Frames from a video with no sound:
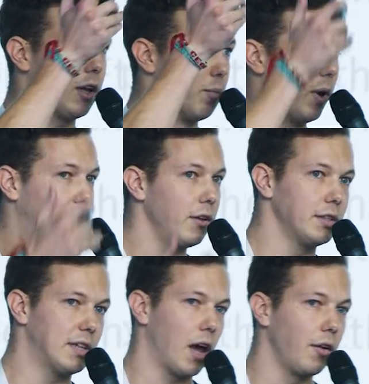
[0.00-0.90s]
compile it
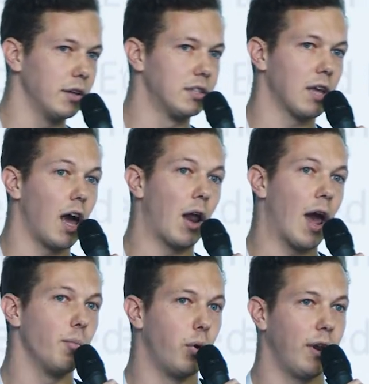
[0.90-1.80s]
down and start
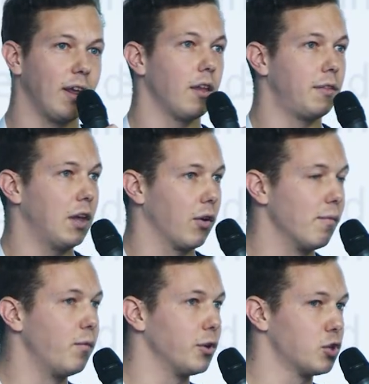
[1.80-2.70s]
outputting
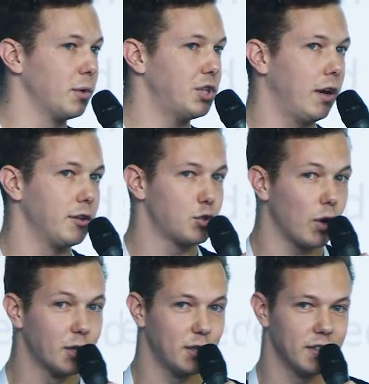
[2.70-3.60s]
Ethereum virtual machine
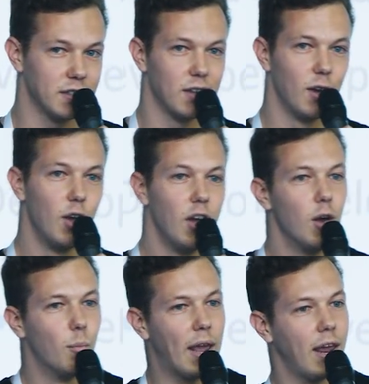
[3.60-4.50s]
instructions.
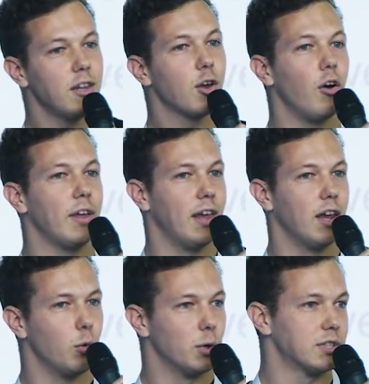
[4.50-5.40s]
My end goal
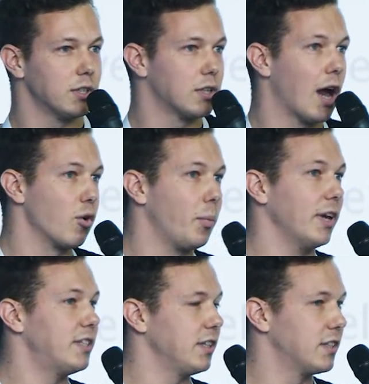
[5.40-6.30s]
here was to start replacing